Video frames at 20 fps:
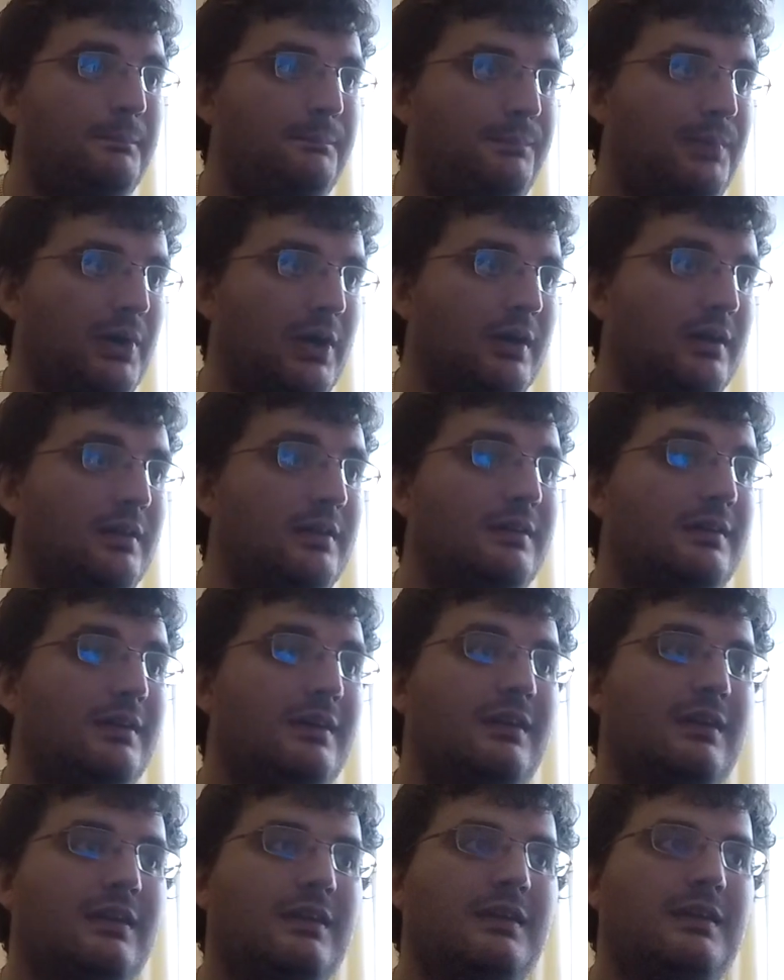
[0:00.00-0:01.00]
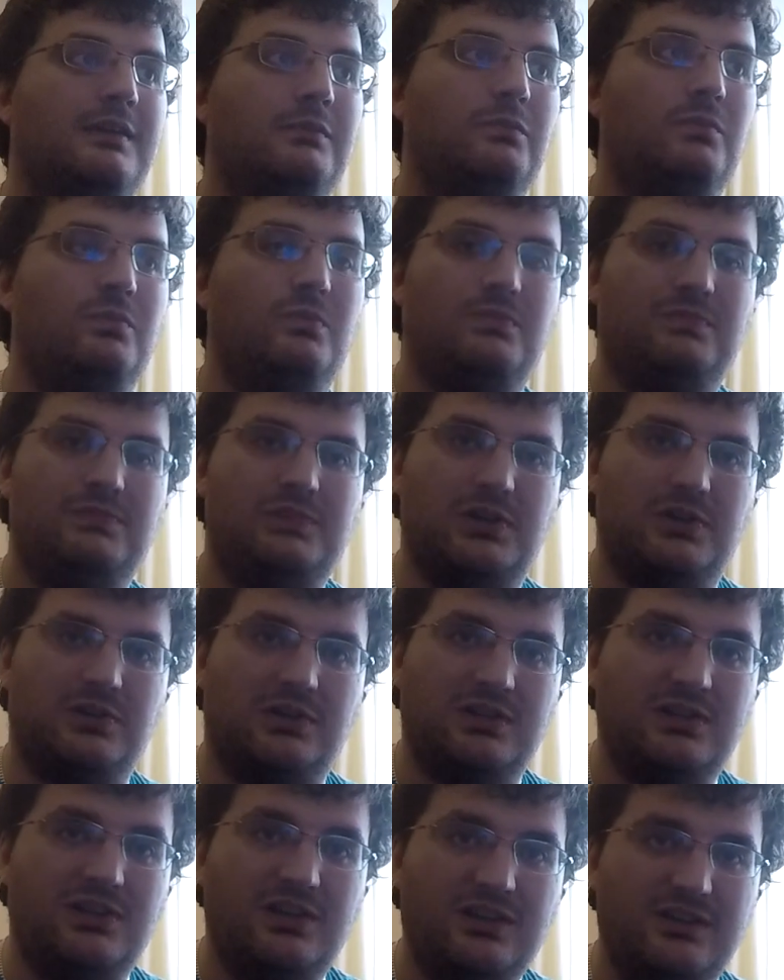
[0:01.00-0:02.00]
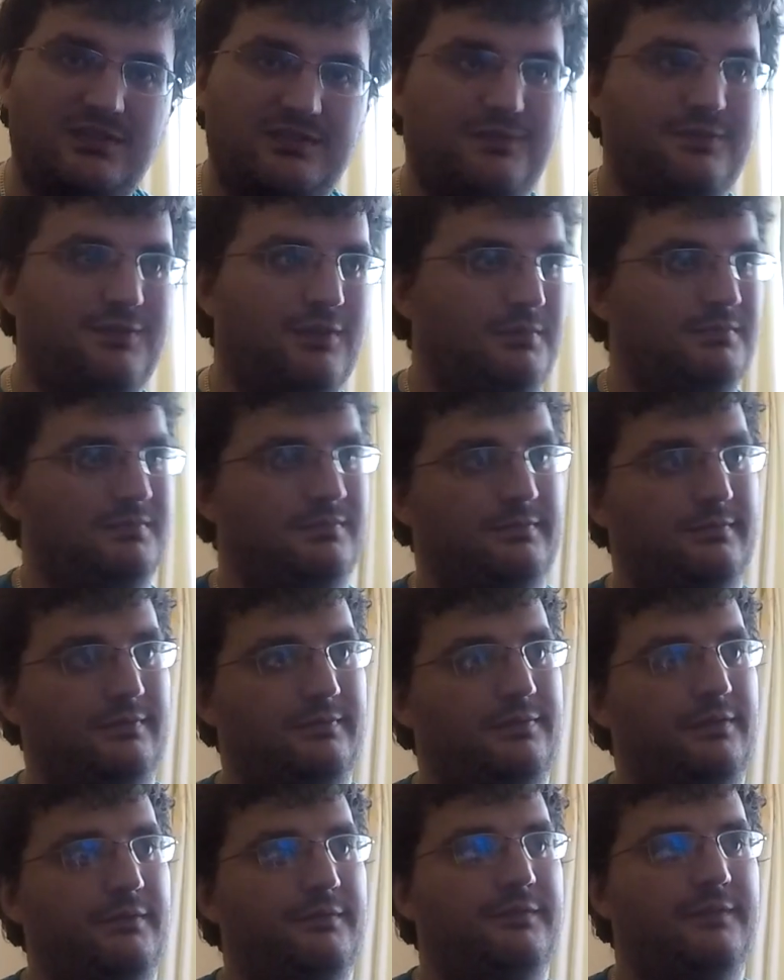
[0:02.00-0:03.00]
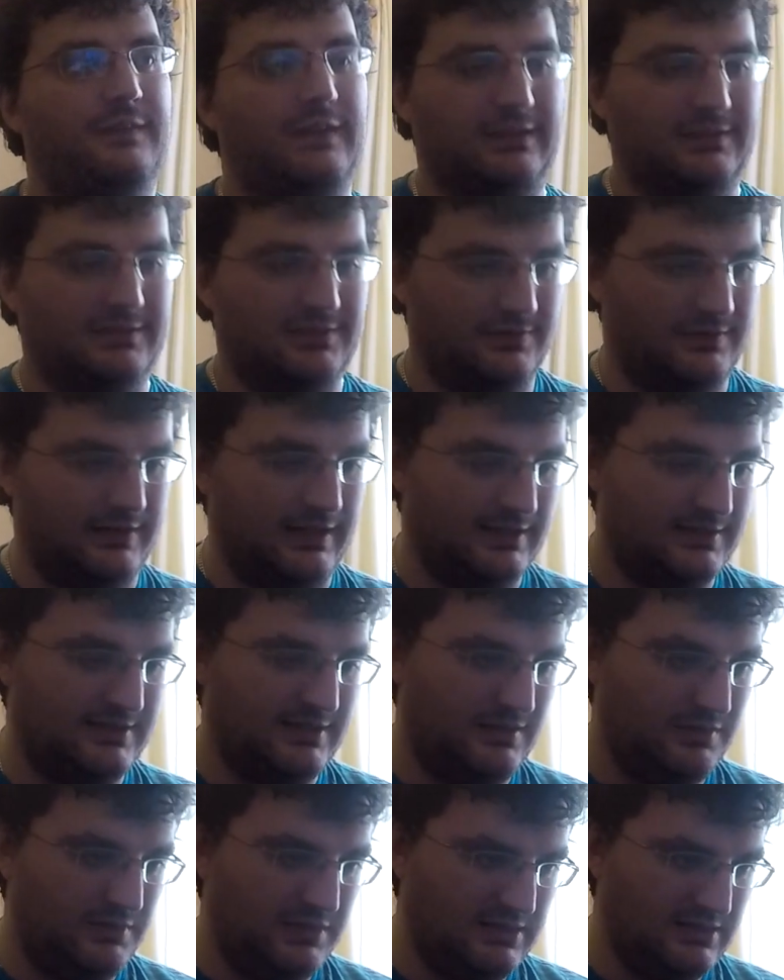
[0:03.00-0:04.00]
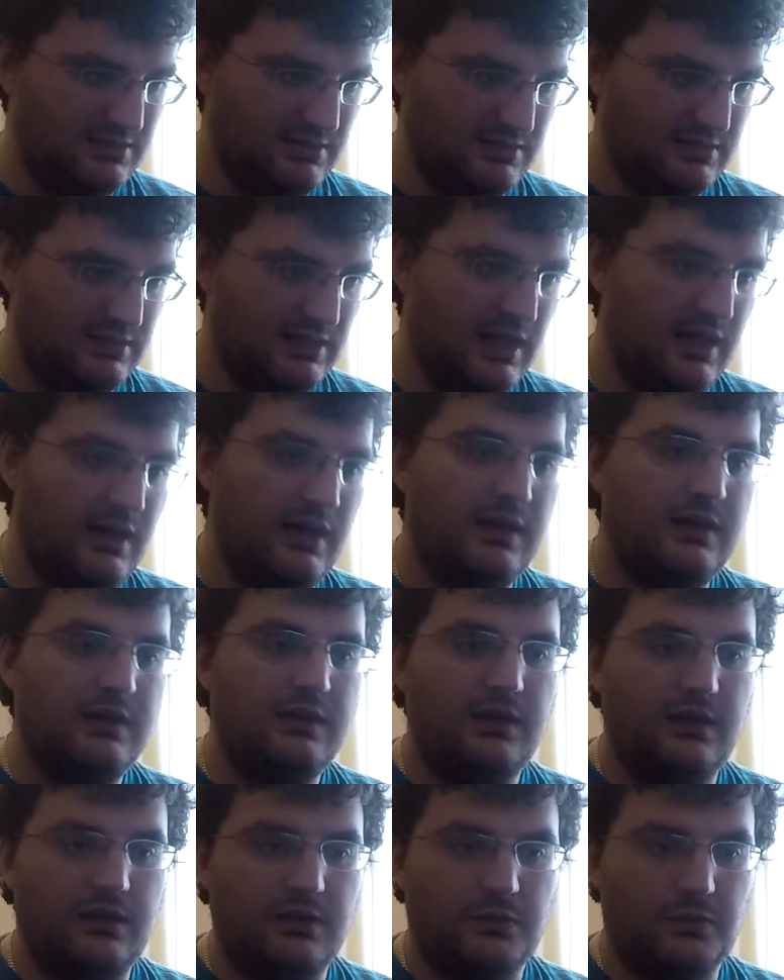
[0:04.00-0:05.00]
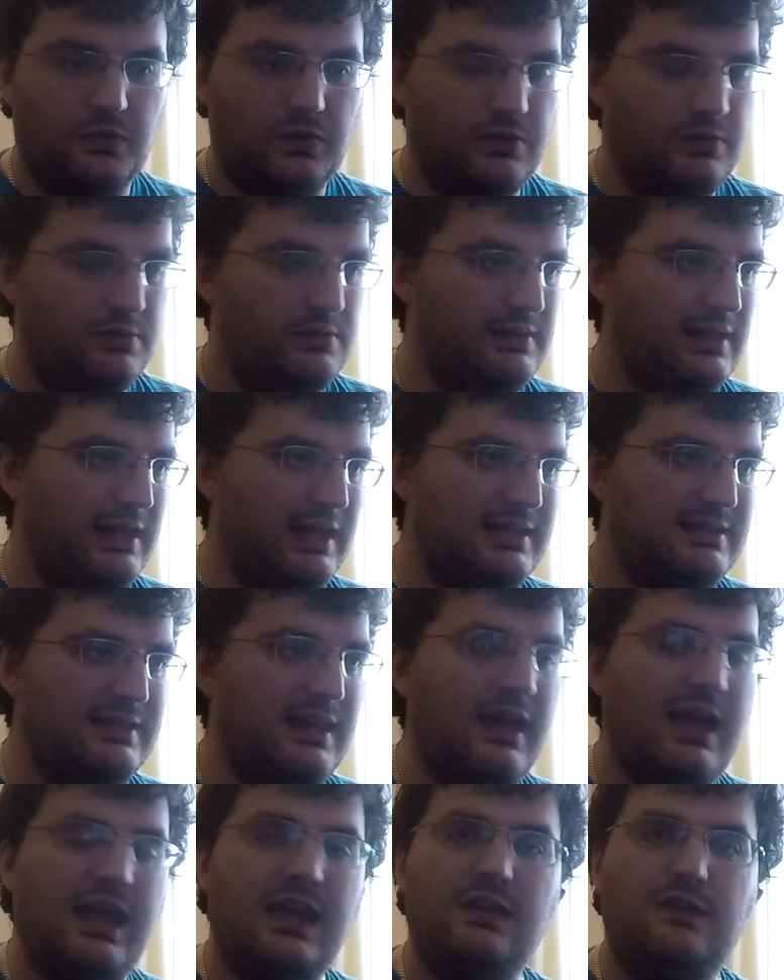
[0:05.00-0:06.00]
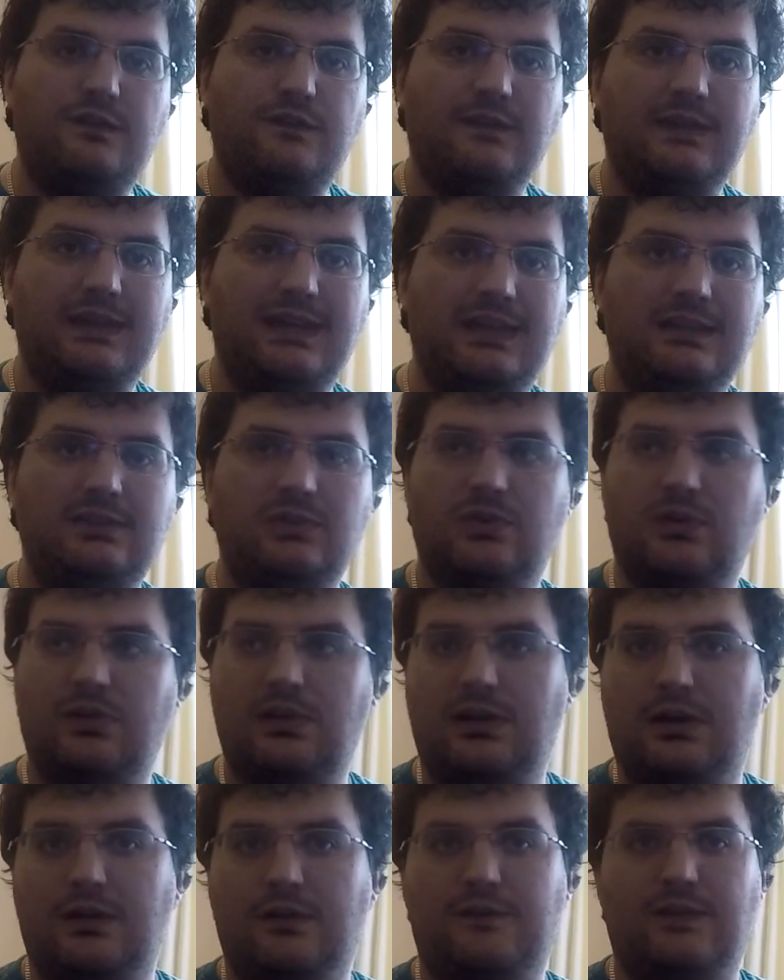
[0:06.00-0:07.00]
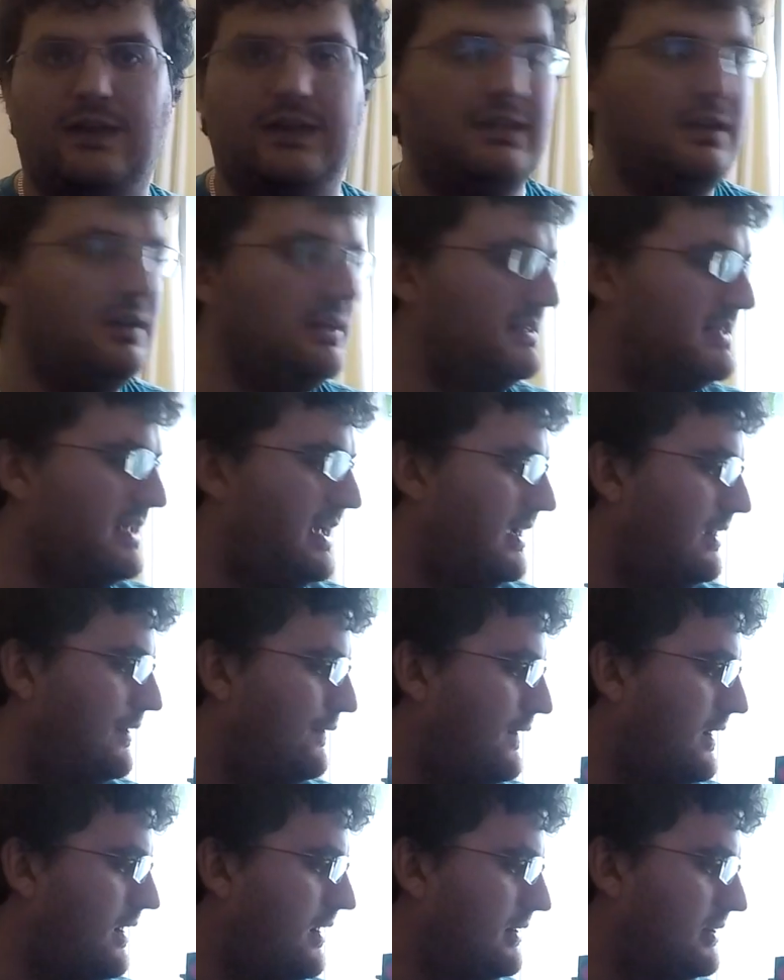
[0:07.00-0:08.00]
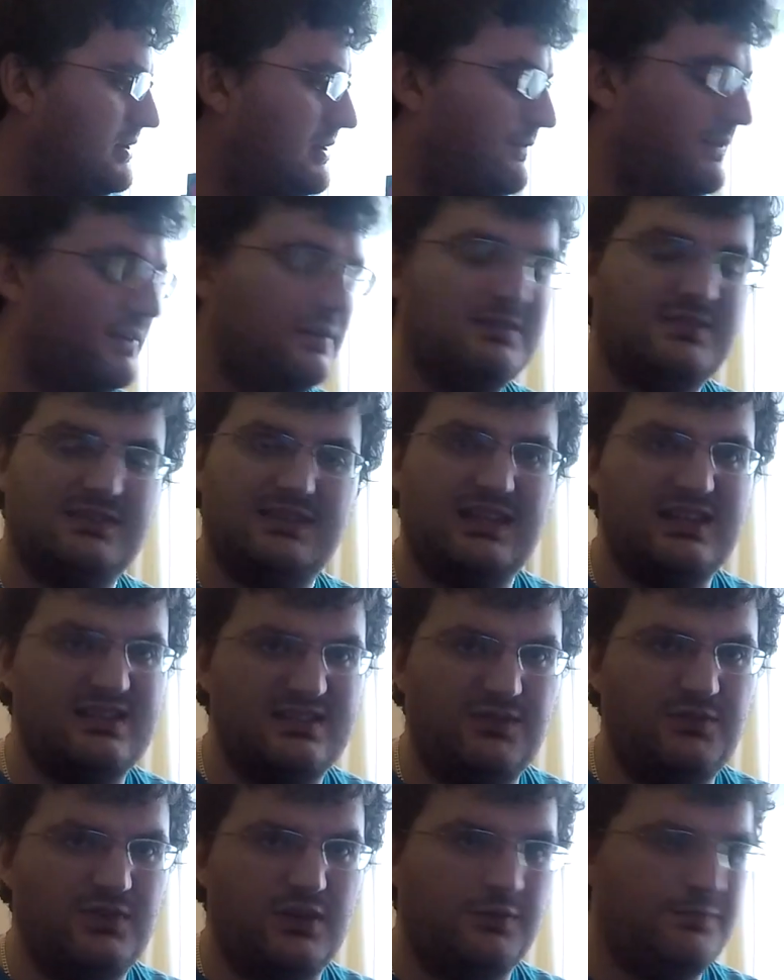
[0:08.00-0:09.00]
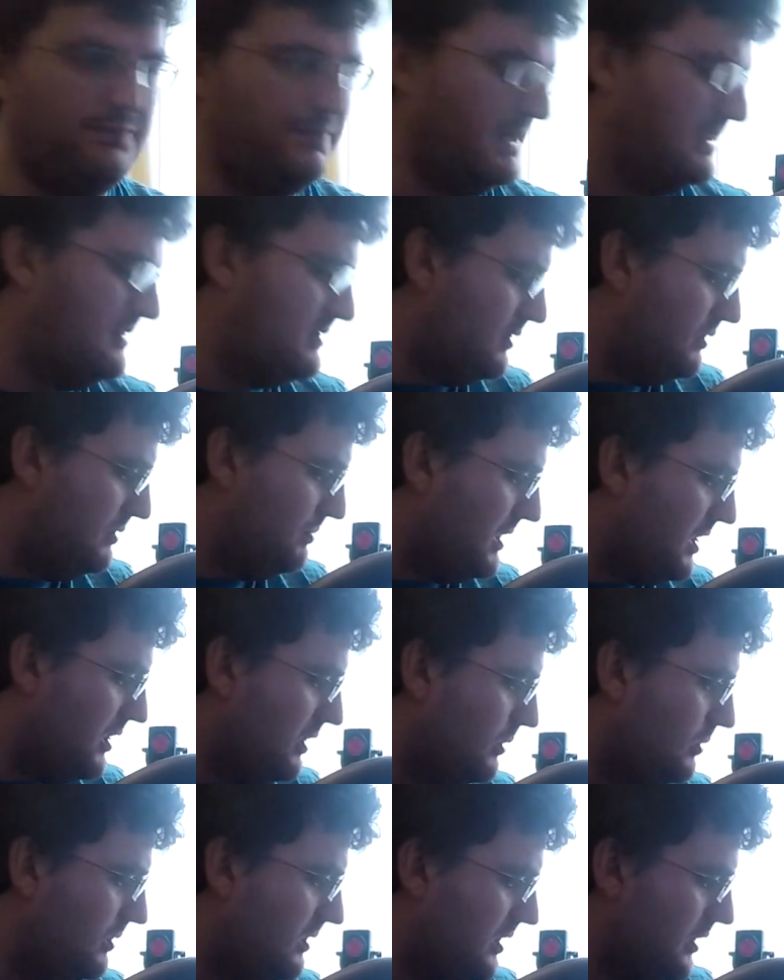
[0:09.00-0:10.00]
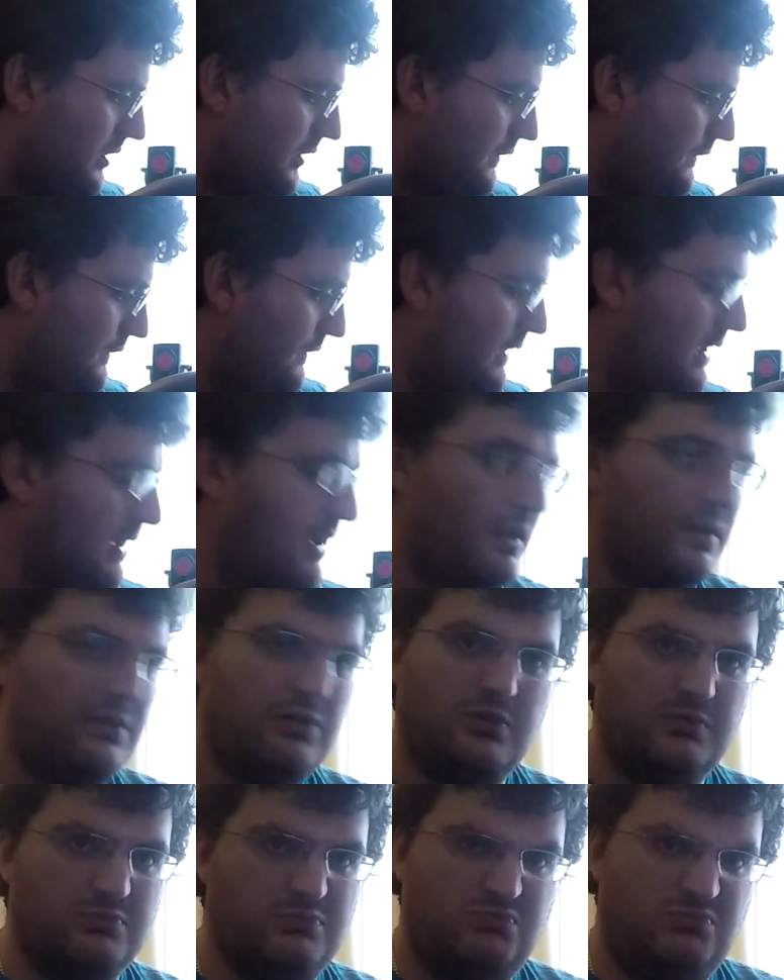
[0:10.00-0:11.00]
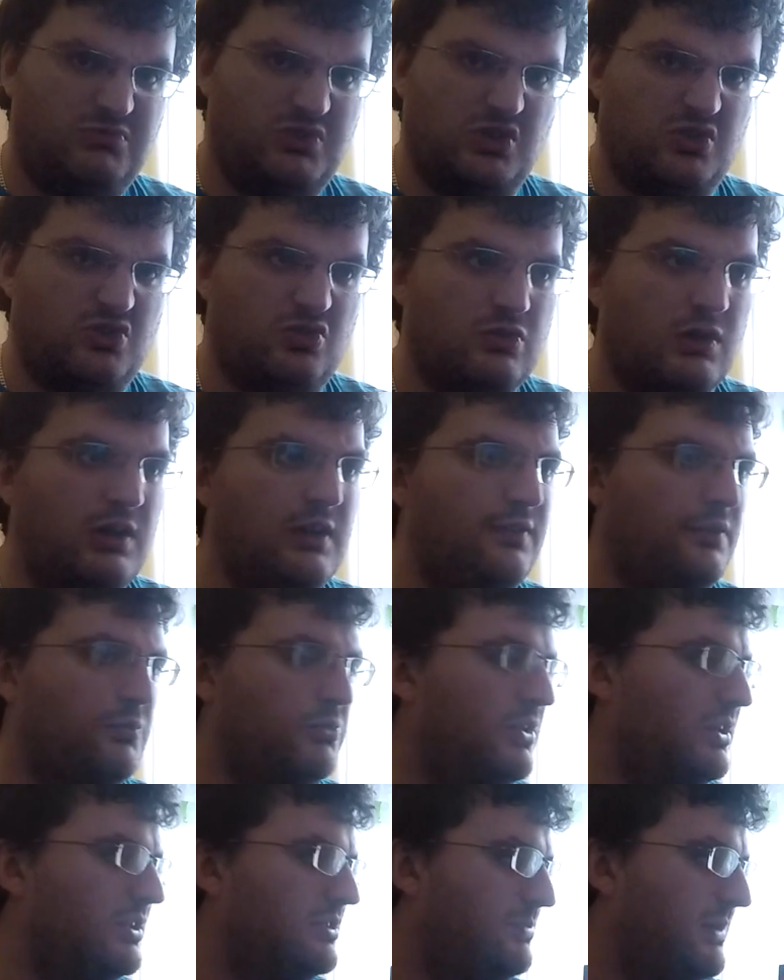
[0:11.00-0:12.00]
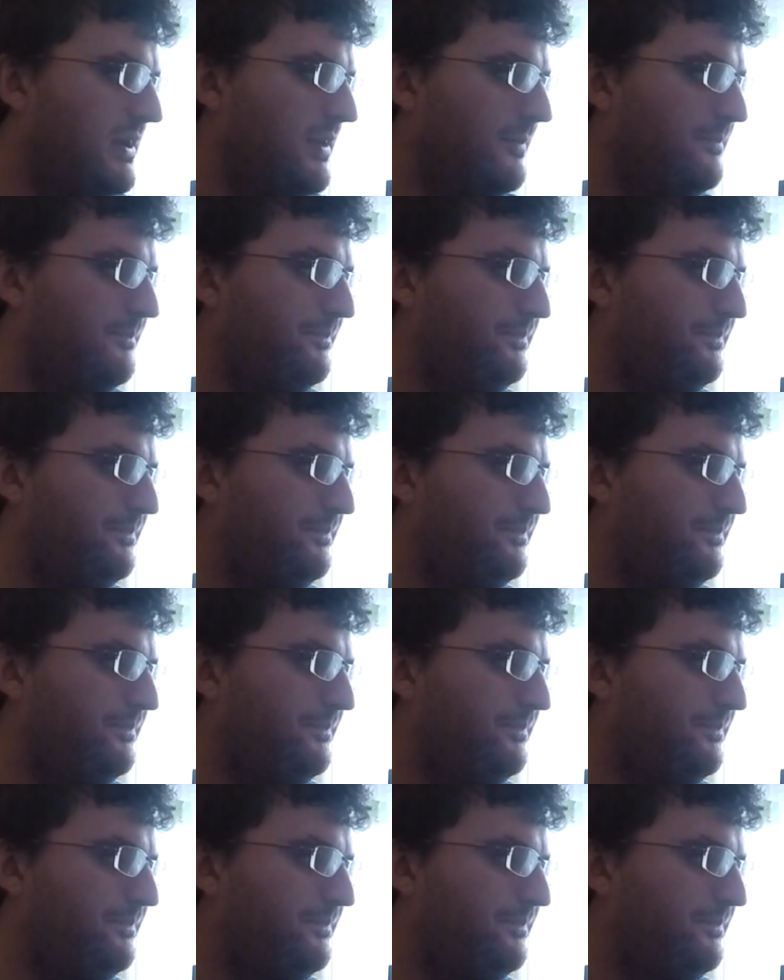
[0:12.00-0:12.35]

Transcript: but you can learn from things on that. So it's just, is there anything in your life that you can take advantage of? Because that's something I've been doing my whole life, not just driving wise, but